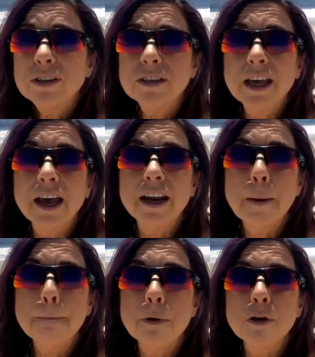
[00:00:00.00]
went to that
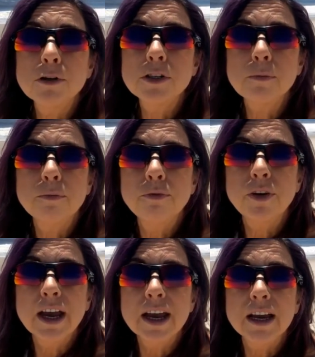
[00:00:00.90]
immersive
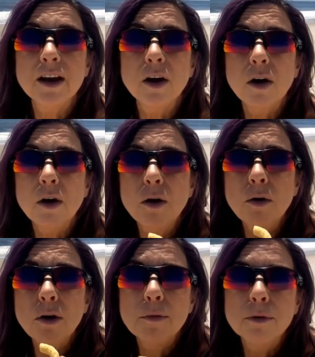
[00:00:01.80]
Van
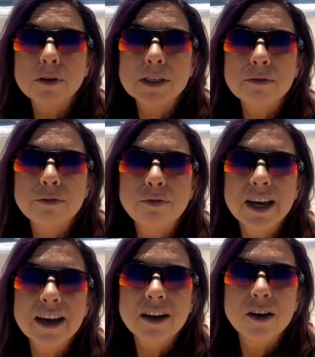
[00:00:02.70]
Gogh
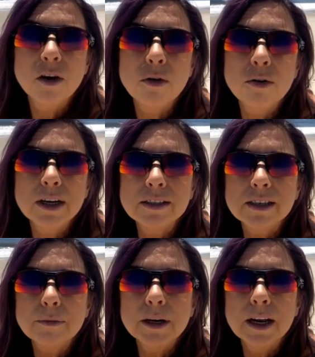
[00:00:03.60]

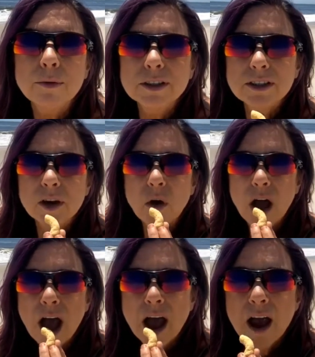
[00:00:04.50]
exhibit I went to.
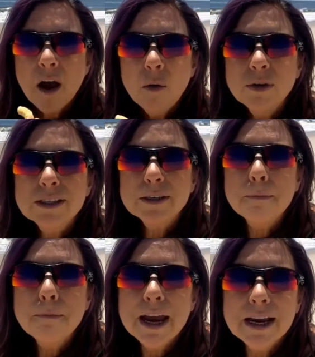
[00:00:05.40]
It was
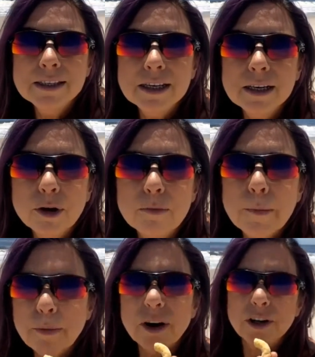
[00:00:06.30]
amazing. Put them
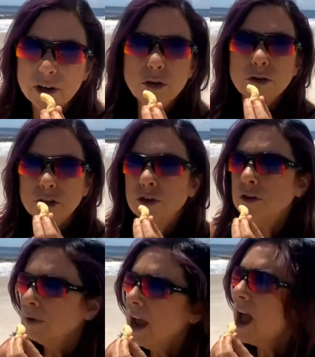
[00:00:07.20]
up on
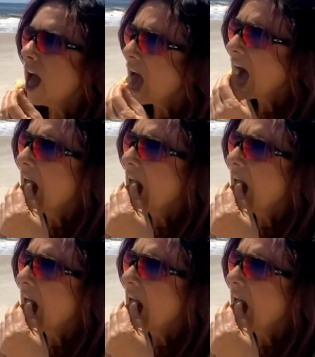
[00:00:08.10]
YouTube. Yeah,